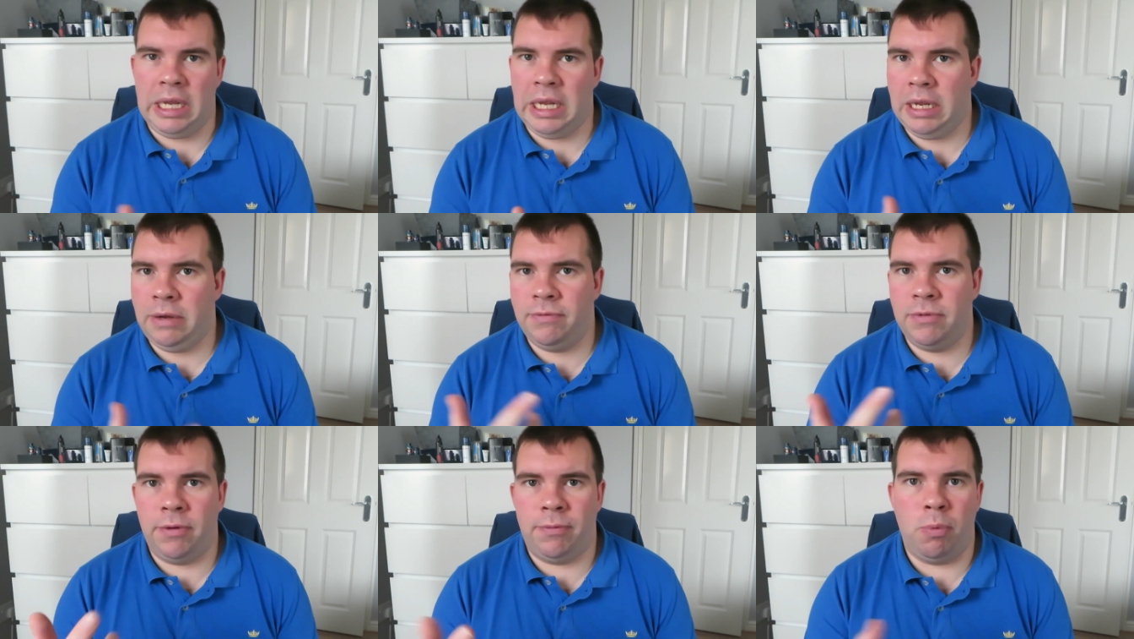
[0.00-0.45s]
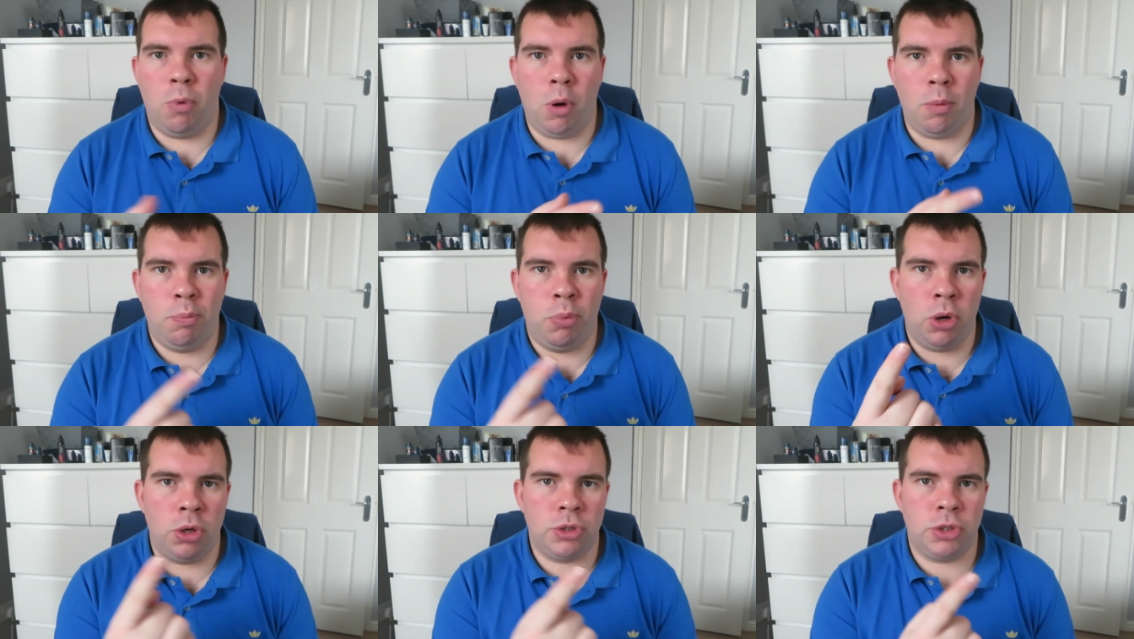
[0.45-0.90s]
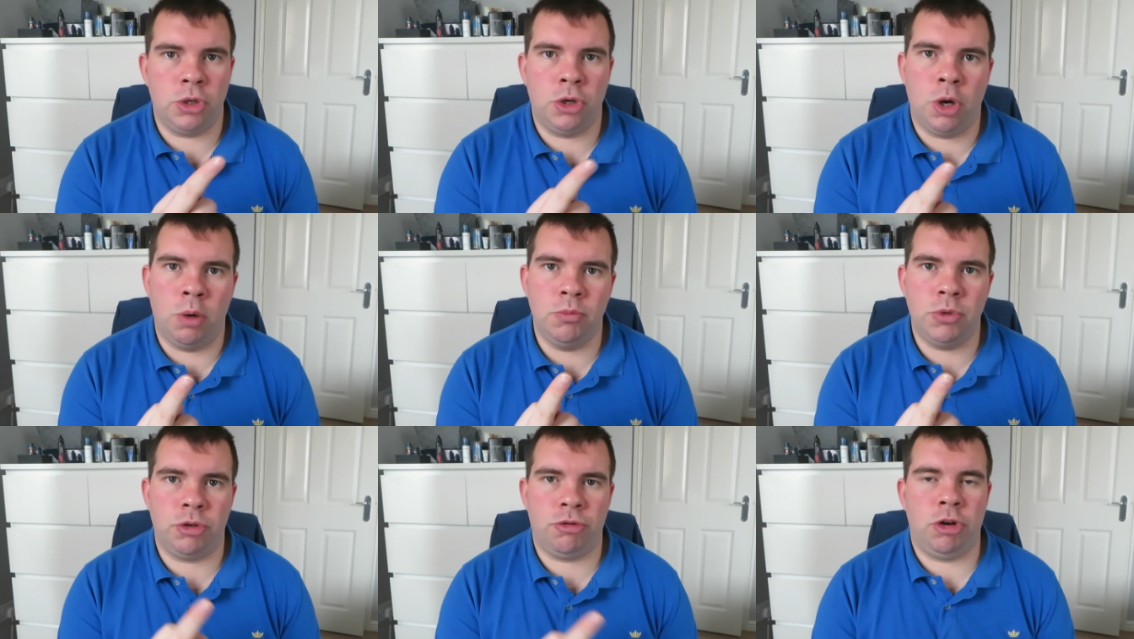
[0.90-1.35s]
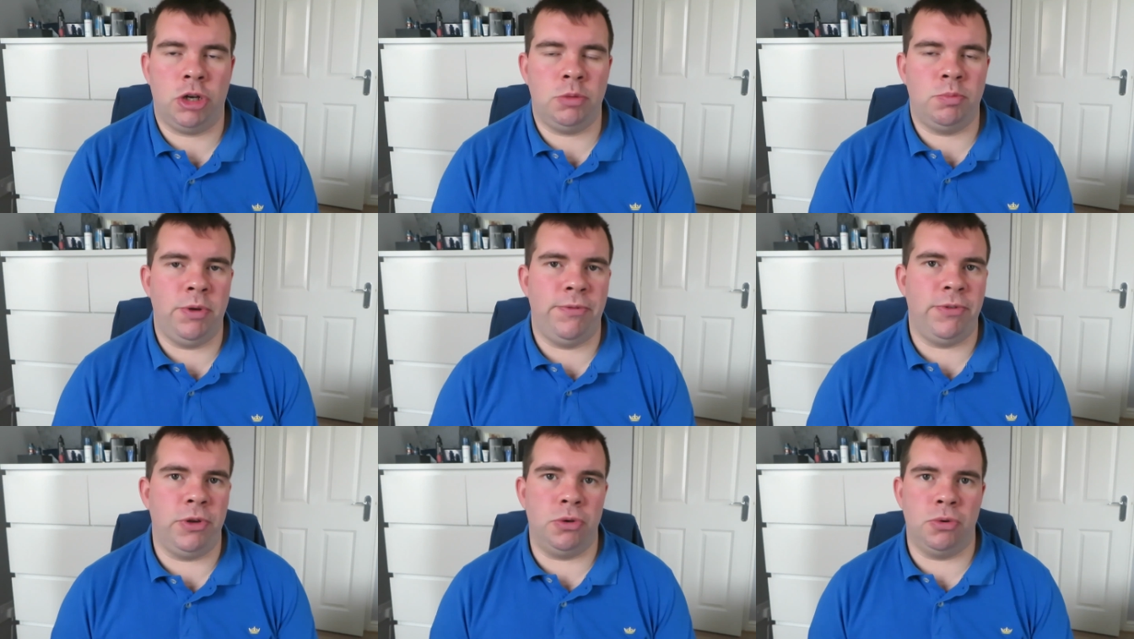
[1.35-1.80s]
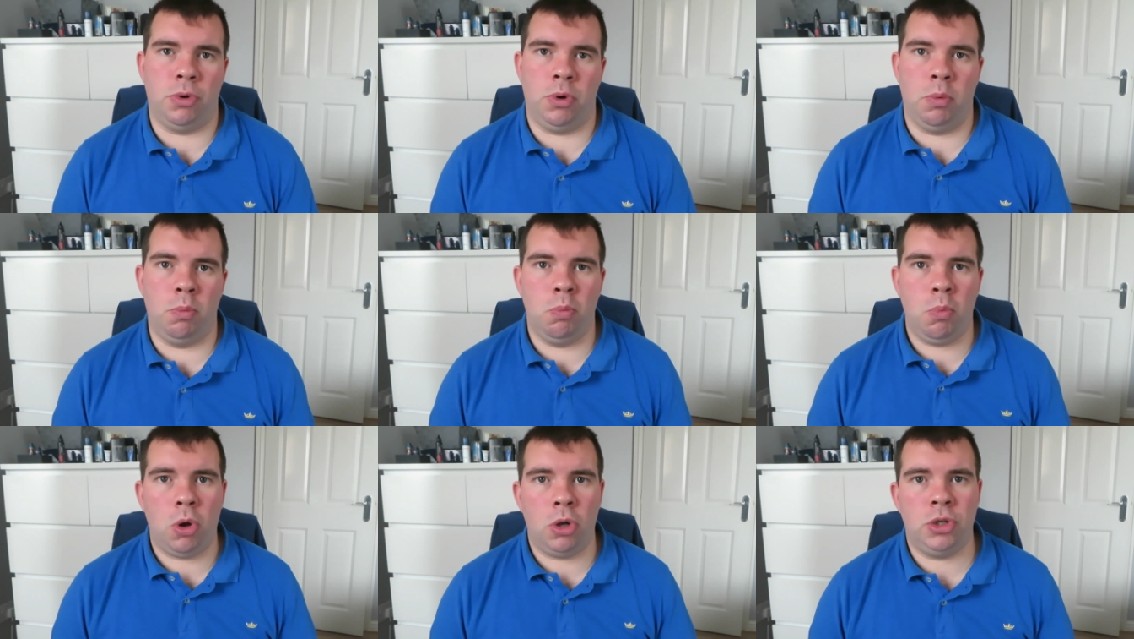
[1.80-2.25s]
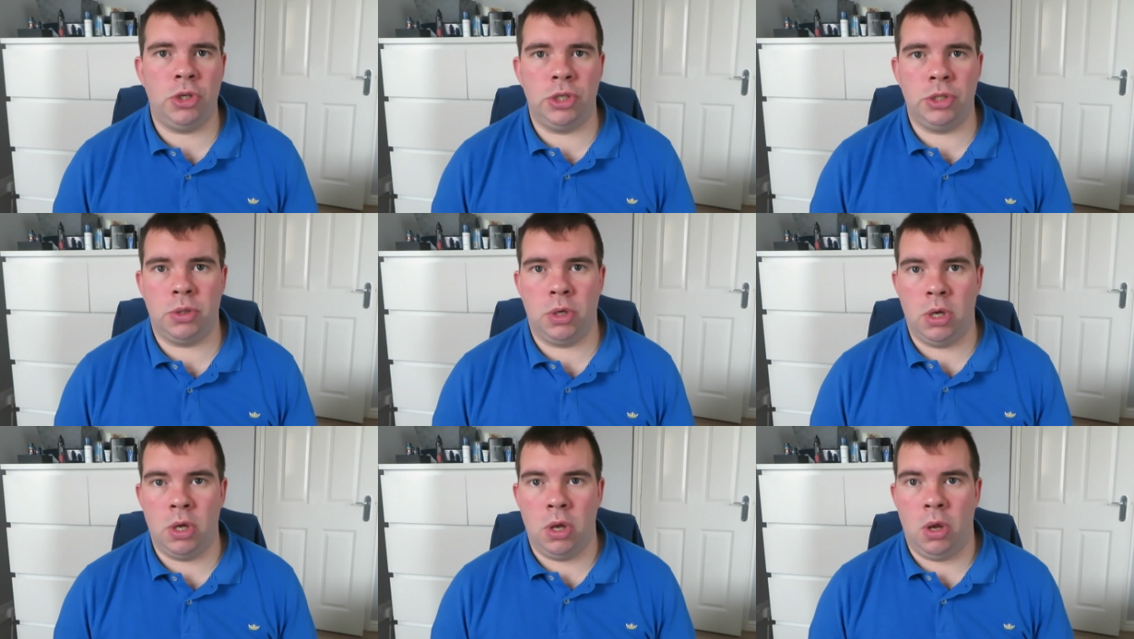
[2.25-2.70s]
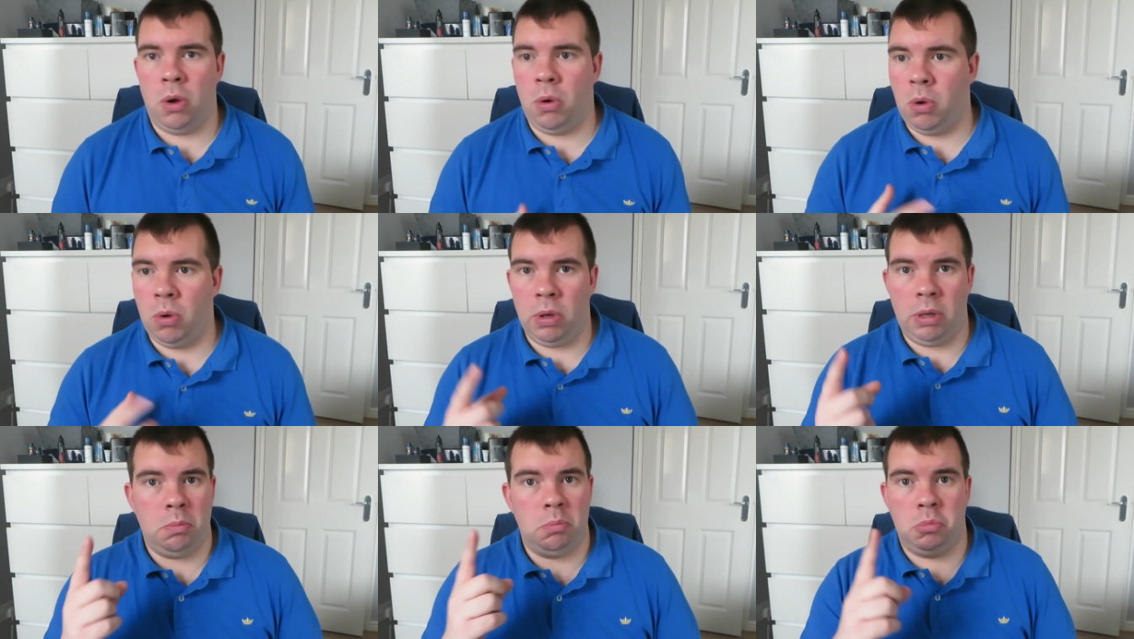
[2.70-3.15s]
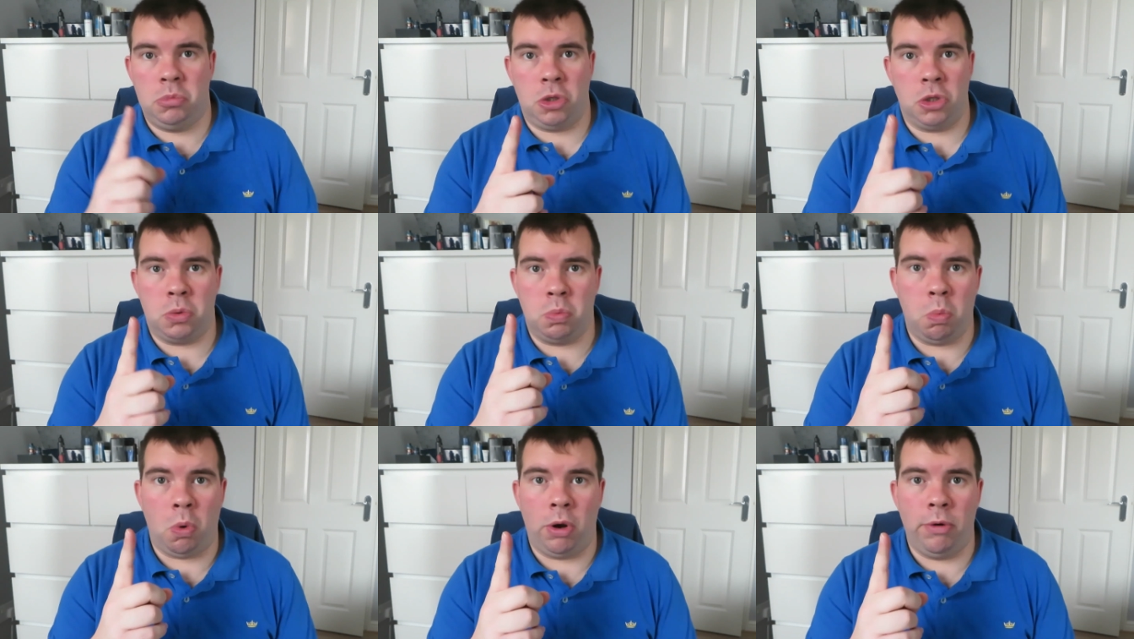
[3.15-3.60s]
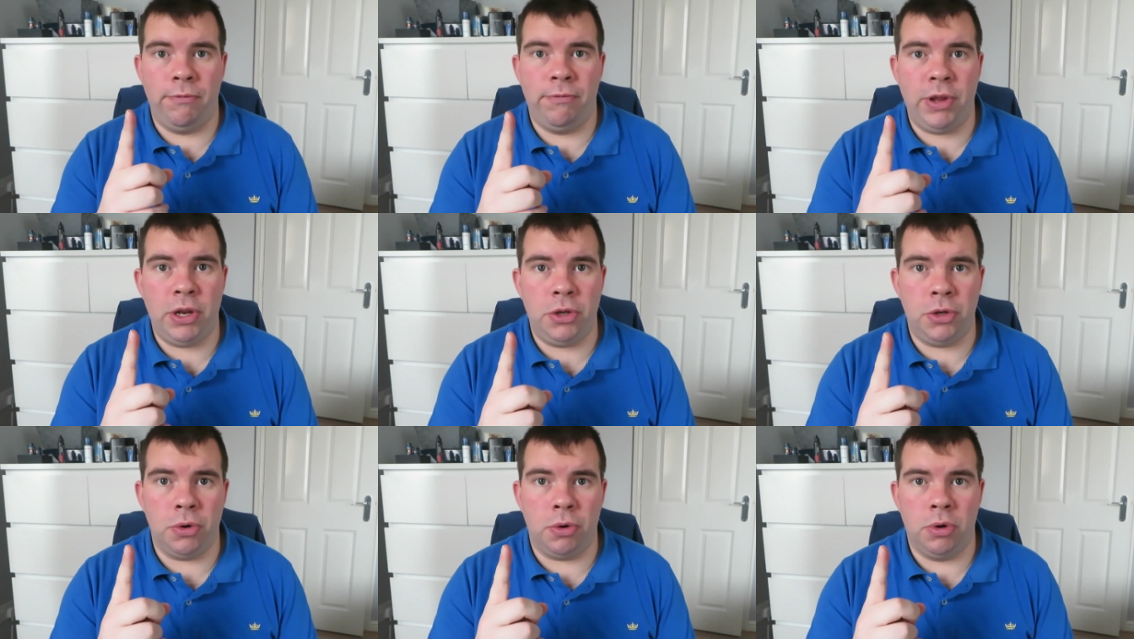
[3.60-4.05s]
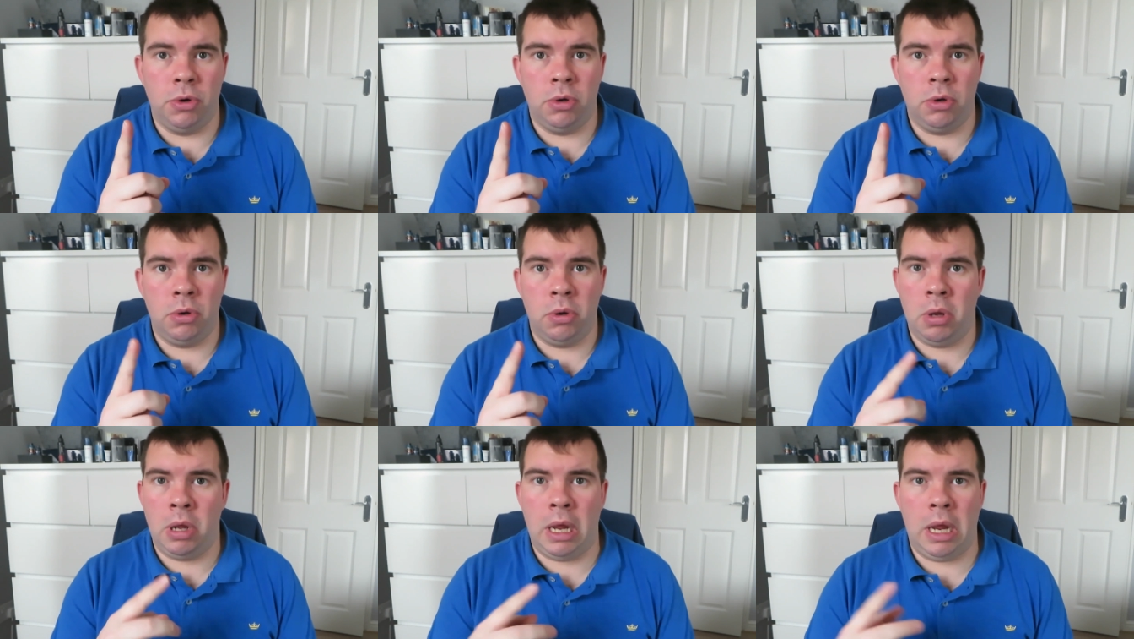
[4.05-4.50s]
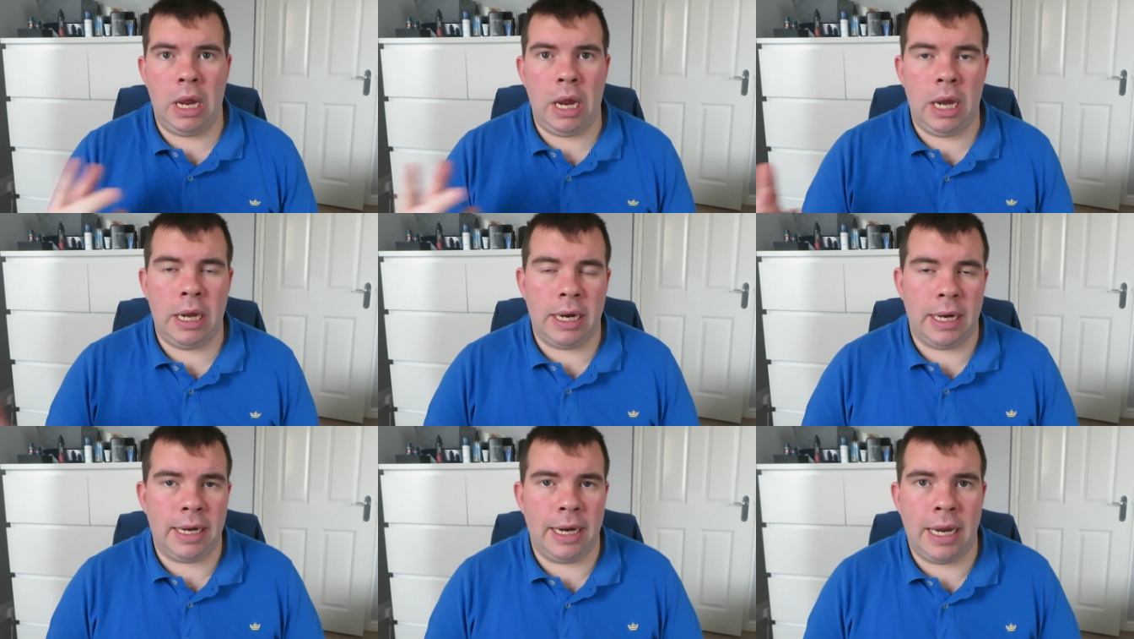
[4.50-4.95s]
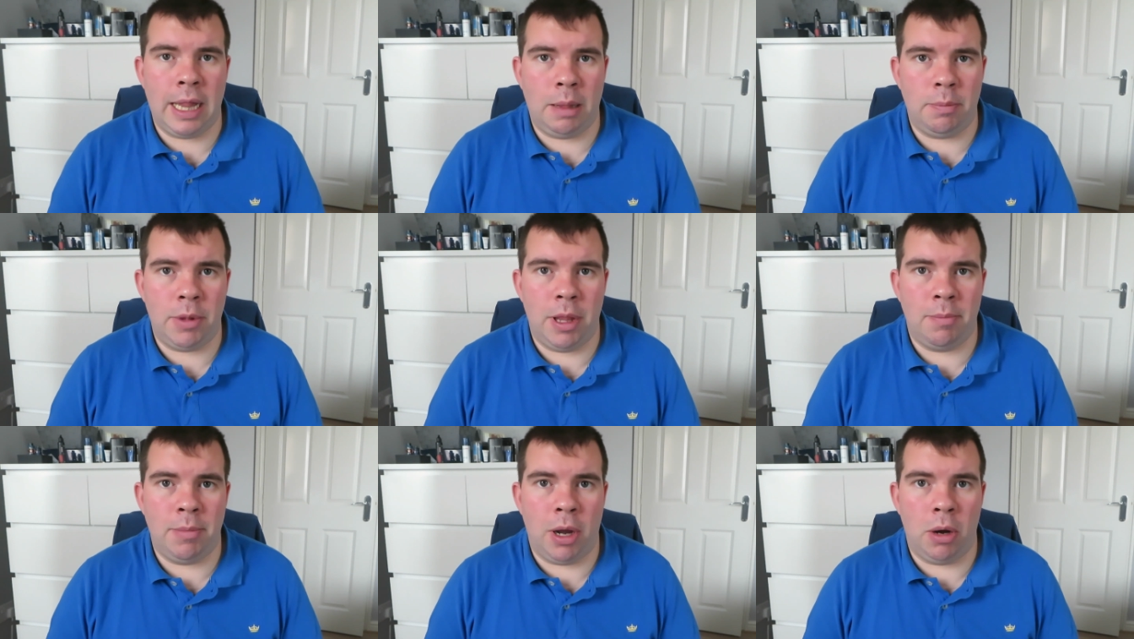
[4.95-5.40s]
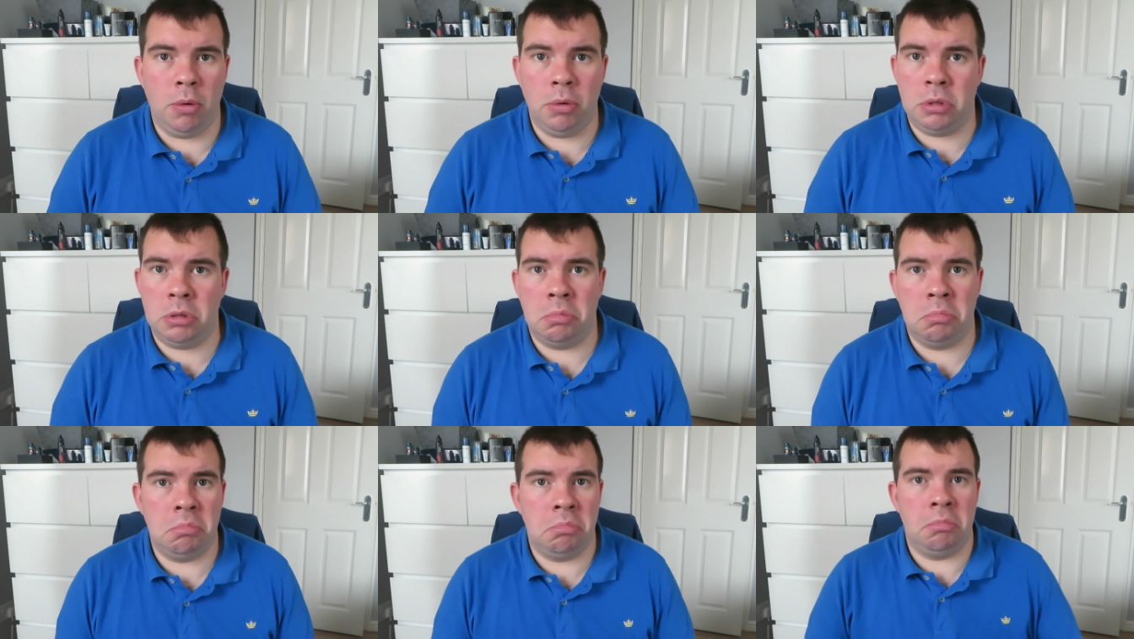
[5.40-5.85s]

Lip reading: even if one person comes across my video and watches just one video and I can help them out,